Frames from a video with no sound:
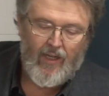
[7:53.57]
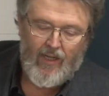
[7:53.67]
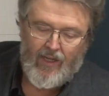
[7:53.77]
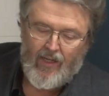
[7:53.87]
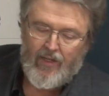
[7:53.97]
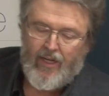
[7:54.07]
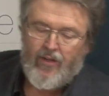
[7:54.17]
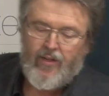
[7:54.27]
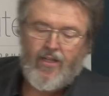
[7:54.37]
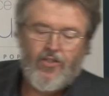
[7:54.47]
Uh,
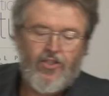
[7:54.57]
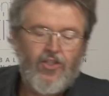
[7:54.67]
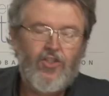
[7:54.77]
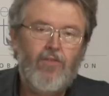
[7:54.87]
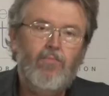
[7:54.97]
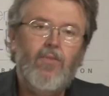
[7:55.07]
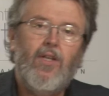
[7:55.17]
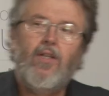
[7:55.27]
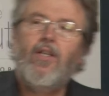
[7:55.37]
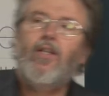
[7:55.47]
now that system
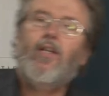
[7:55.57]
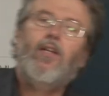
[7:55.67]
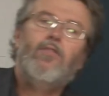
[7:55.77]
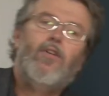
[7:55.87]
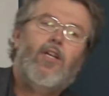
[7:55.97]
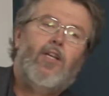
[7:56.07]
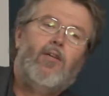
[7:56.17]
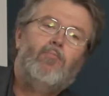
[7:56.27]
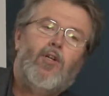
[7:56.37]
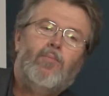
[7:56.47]
can have
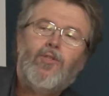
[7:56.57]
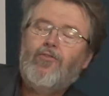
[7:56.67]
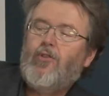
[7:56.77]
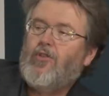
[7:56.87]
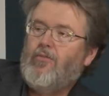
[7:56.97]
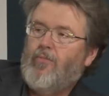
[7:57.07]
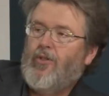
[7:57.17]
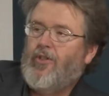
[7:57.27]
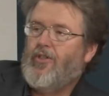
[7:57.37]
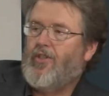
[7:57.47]
a purposeful
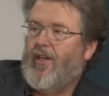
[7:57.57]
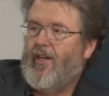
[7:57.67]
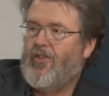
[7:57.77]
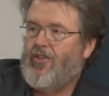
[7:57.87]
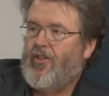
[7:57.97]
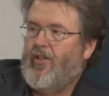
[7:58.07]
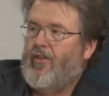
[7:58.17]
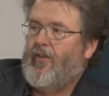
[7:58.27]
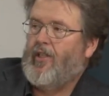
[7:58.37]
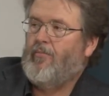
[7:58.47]
component, as in the
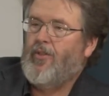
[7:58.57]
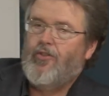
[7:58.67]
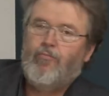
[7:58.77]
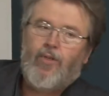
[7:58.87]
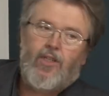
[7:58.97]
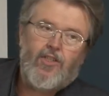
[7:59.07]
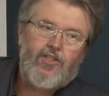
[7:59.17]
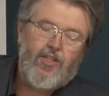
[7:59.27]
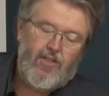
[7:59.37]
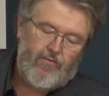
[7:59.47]
development of
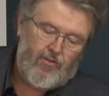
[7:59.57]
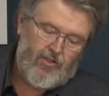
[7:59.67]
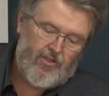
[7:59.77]
policy, for